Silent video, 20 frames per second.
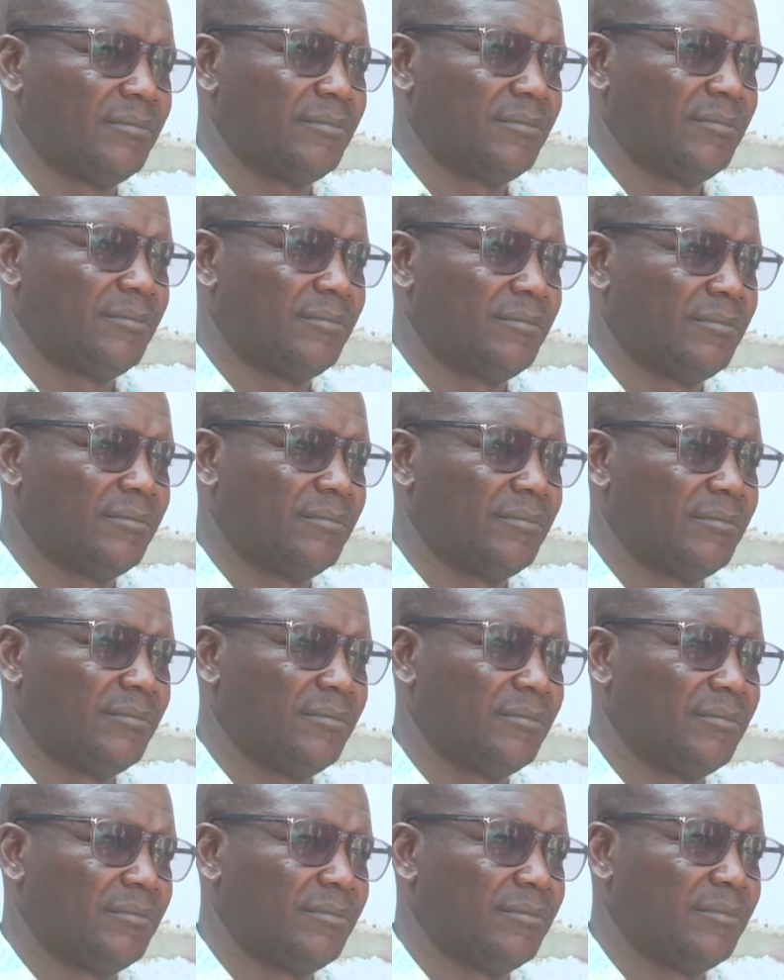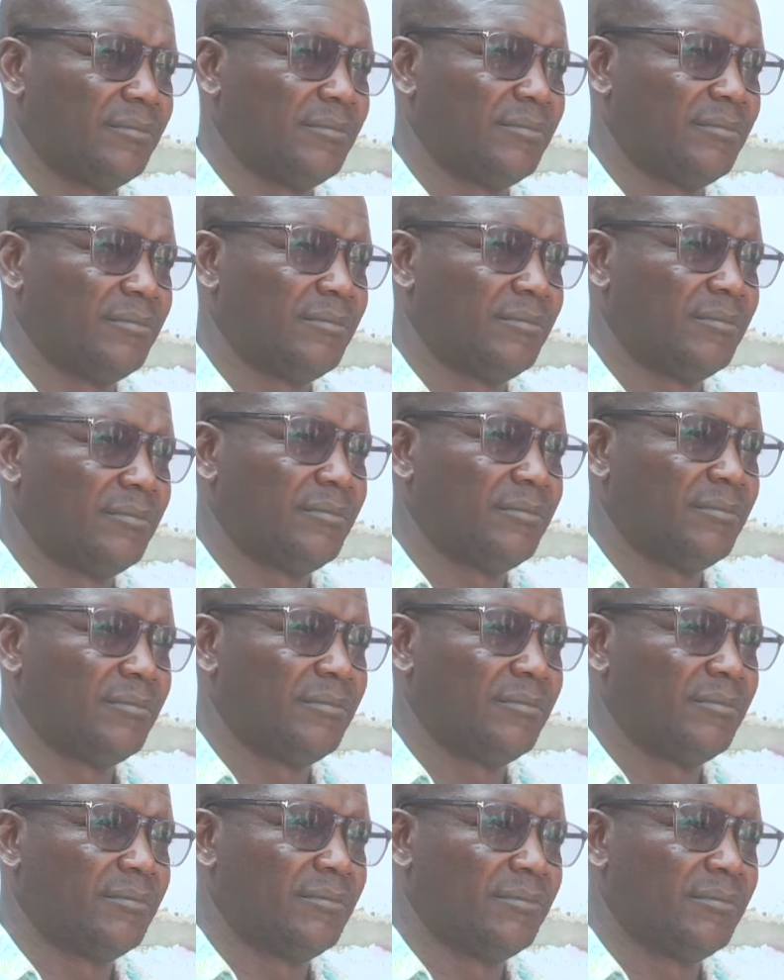
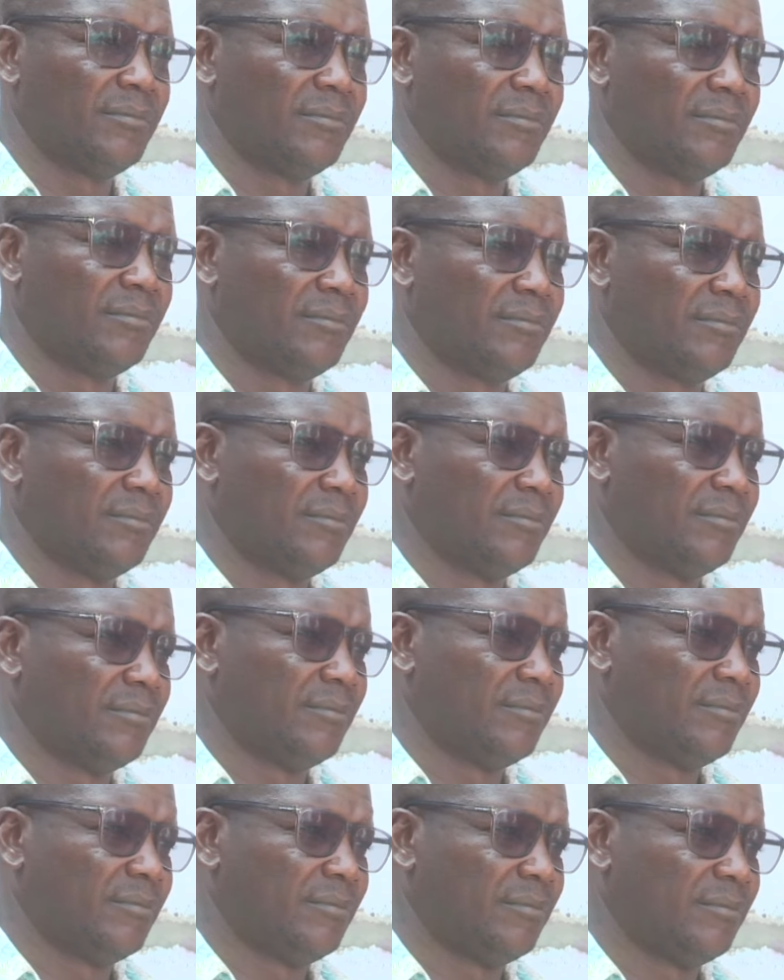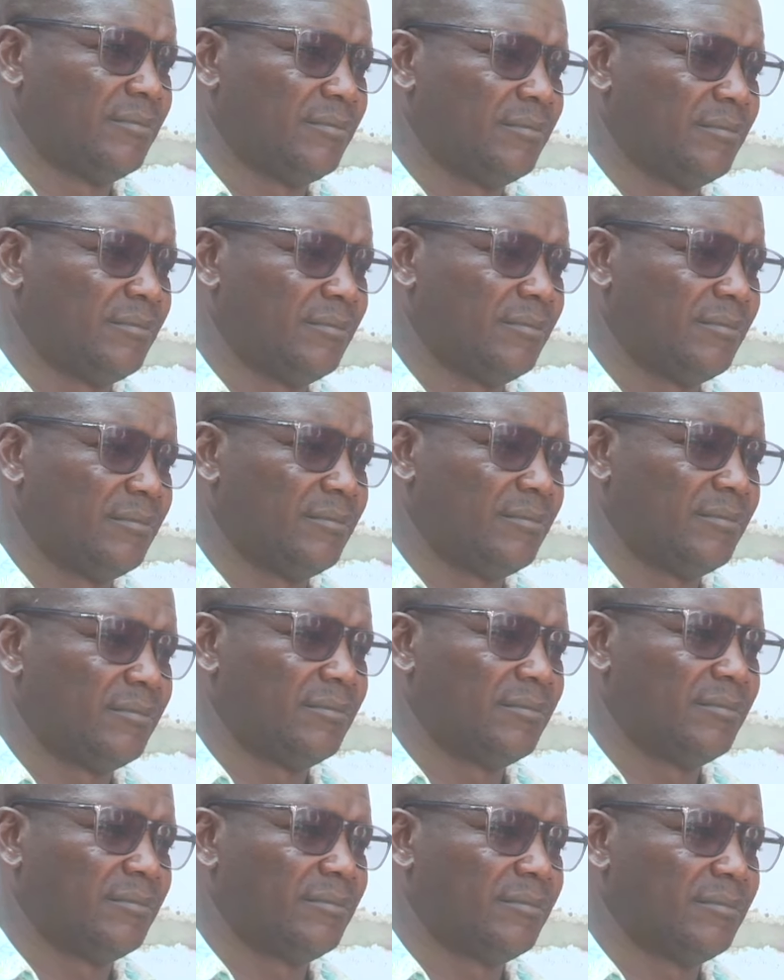
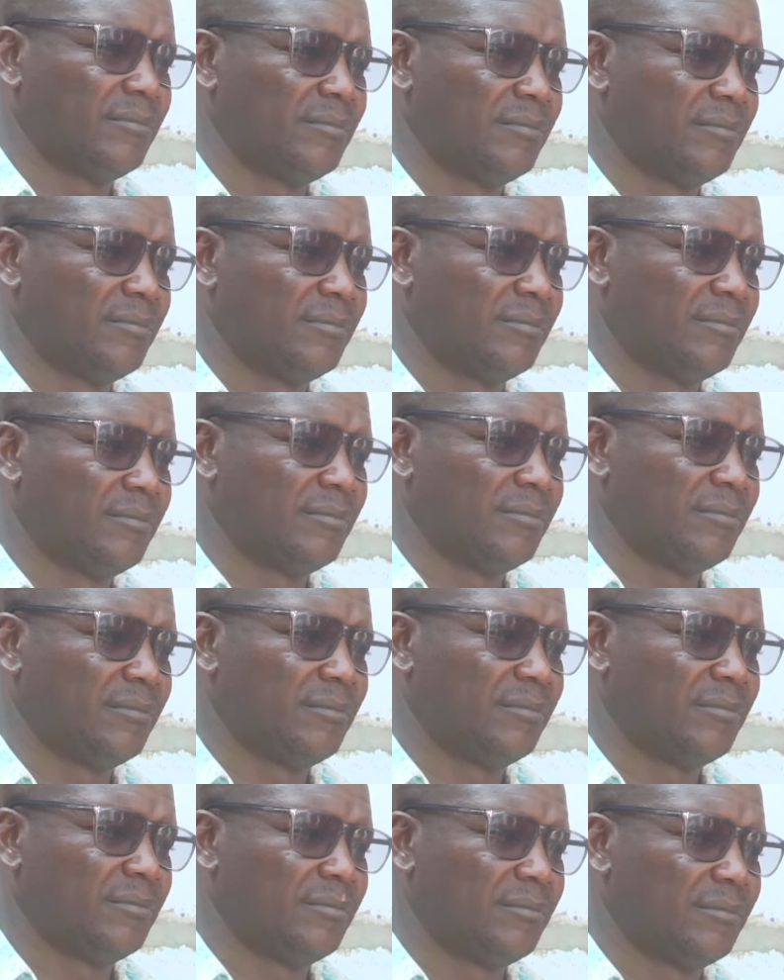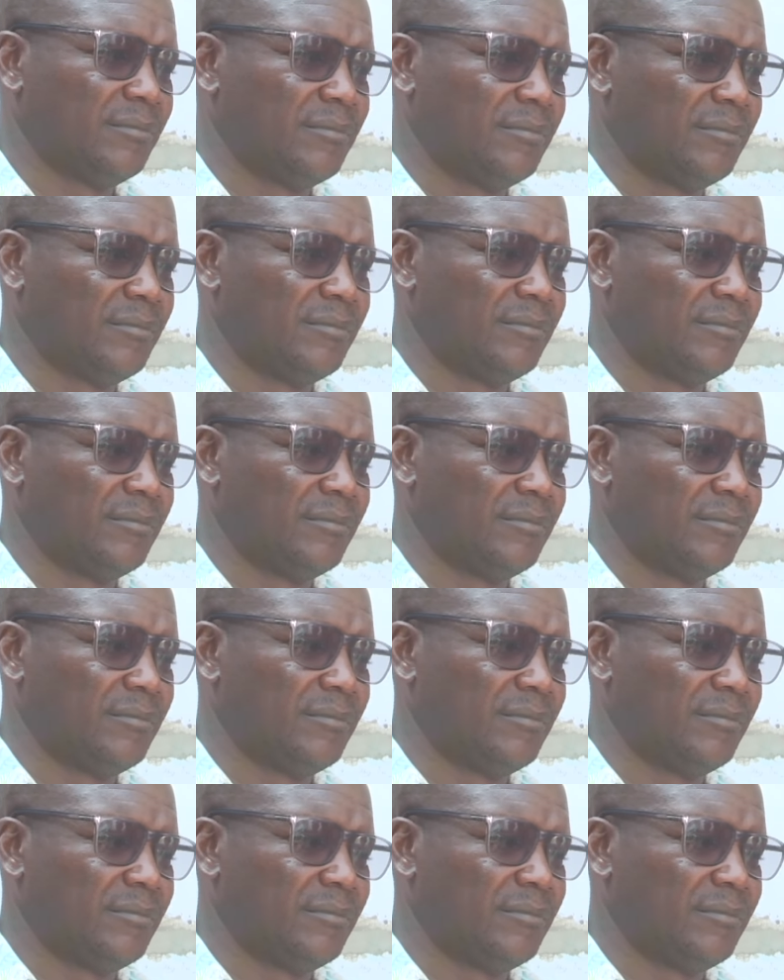The person shown says nothing.